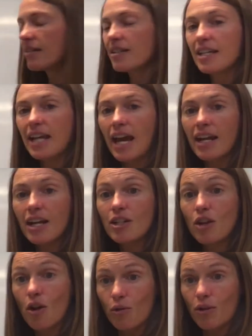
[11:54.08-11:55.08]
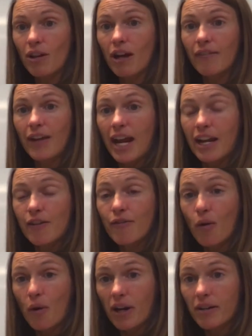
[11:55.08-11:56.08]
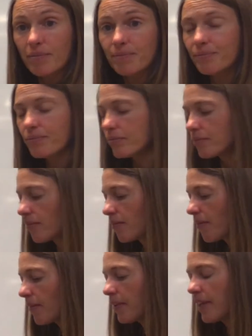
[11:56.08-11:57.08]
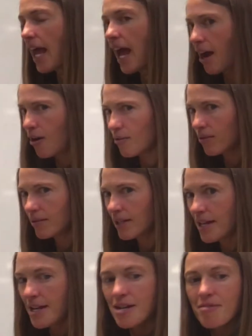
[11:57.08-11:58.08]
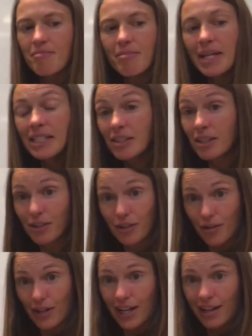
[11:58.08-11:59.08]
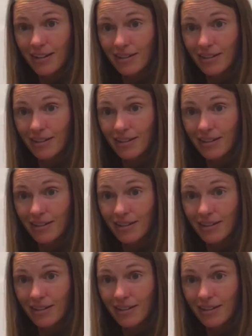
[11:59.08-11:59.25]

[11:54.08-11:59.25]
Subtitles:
get a total of 84. Now, Mrs. Green